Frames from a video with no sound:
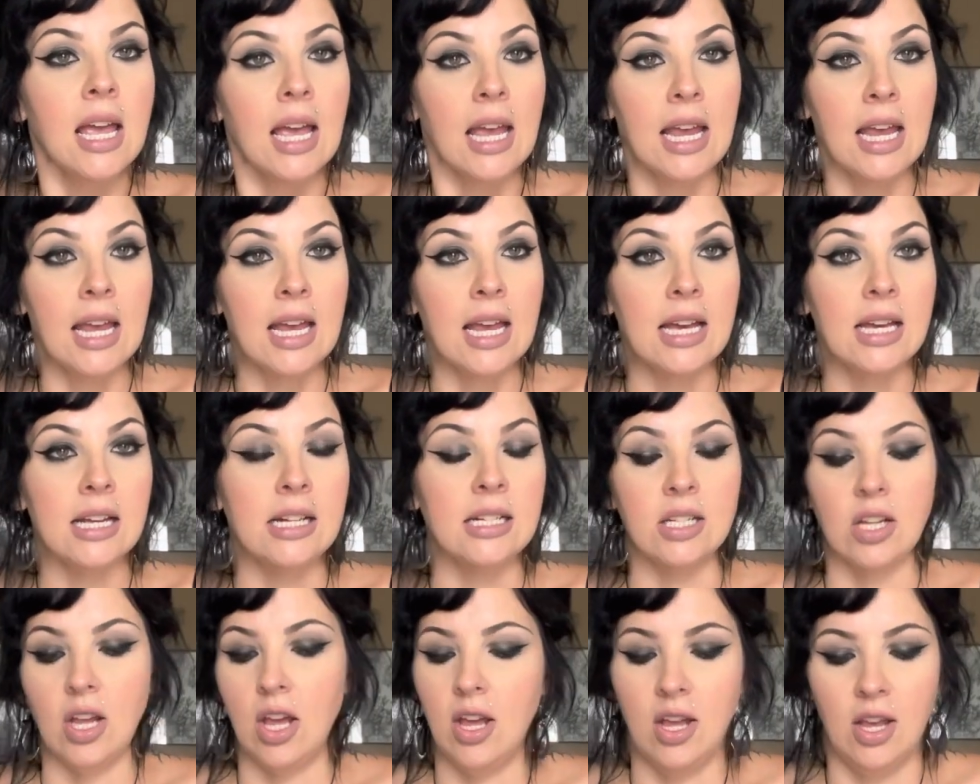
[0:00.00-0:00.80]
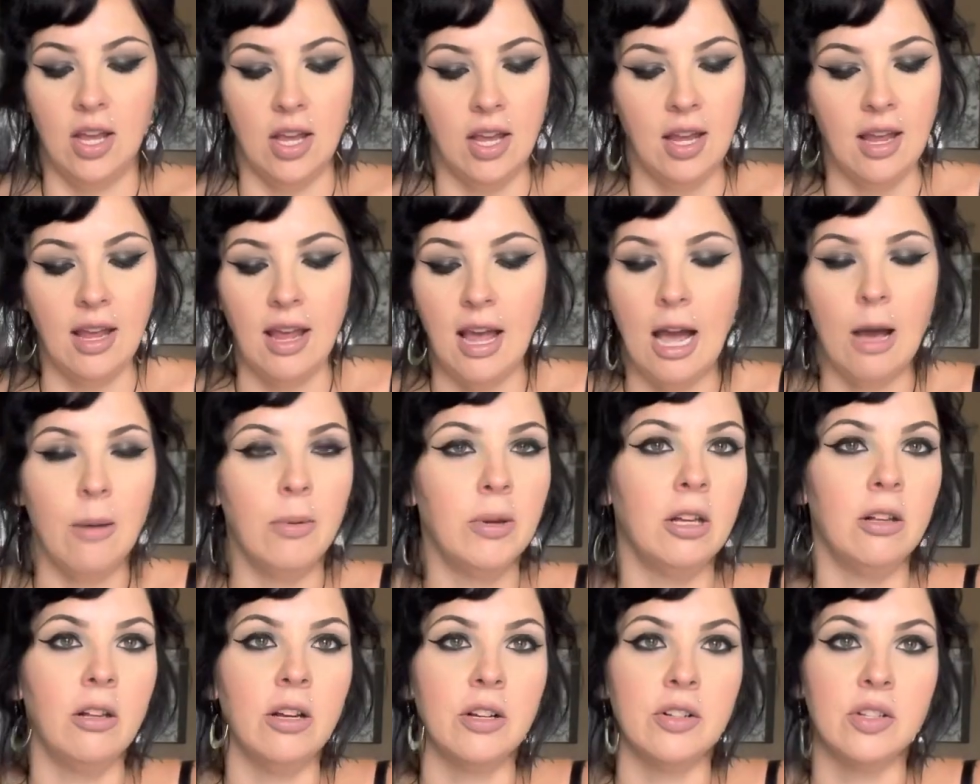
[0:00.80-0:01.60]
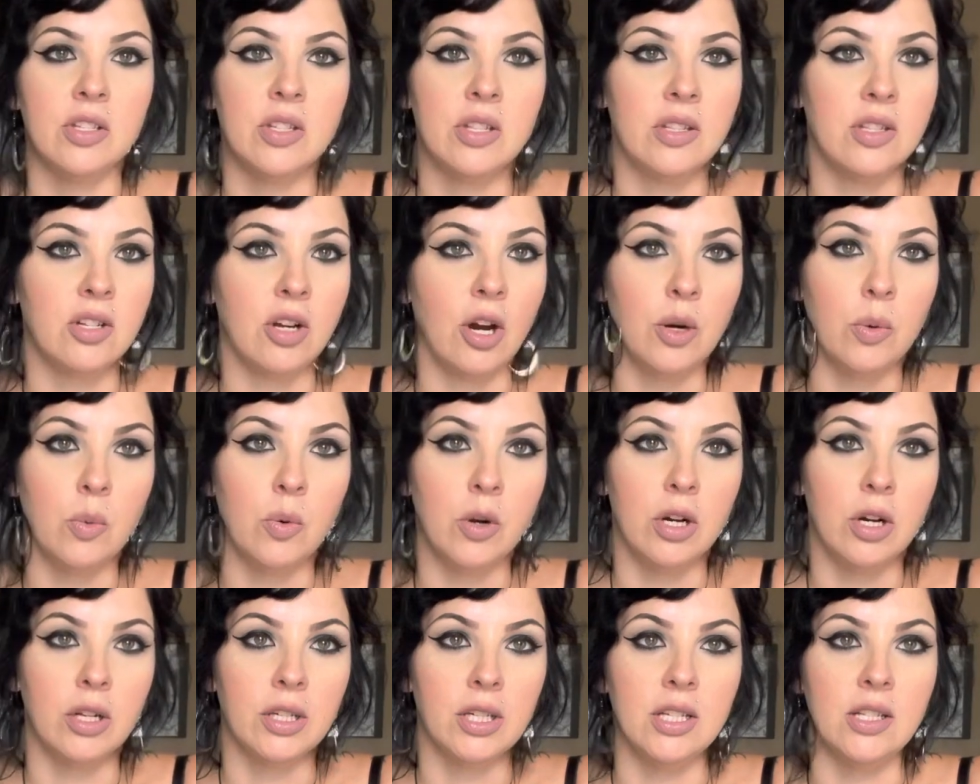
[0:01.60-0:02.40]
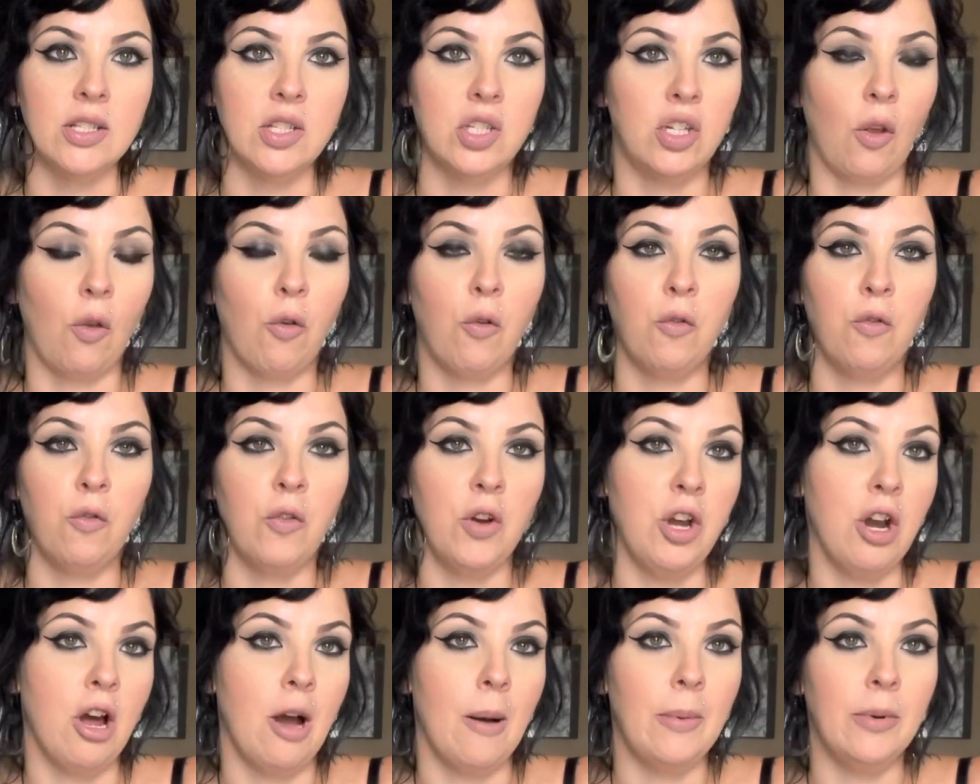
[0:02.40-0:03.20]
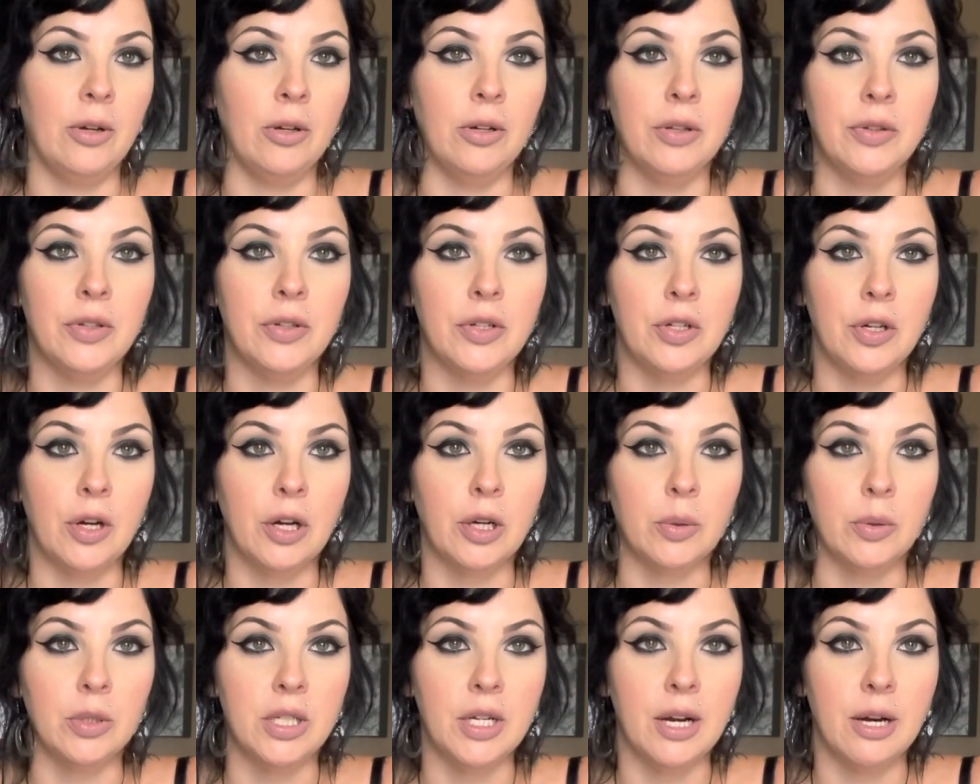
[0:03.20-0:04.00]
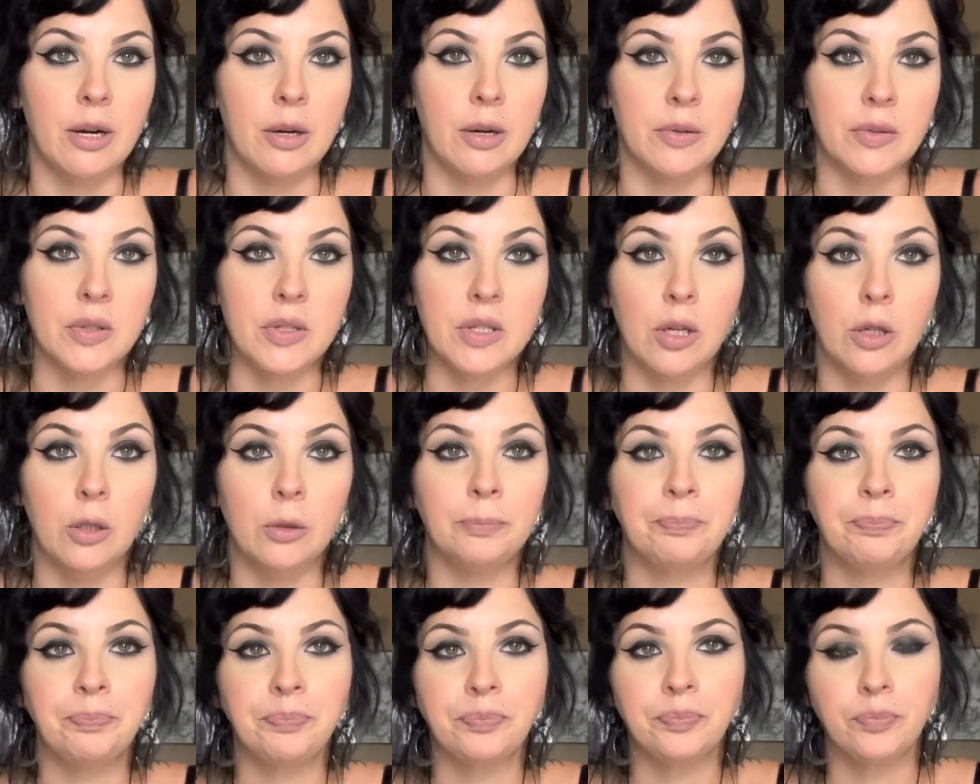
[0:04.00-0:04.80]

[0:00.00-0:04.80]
And Abigail Larson's artwork is just phenomenal in the Darkwood Tarot. So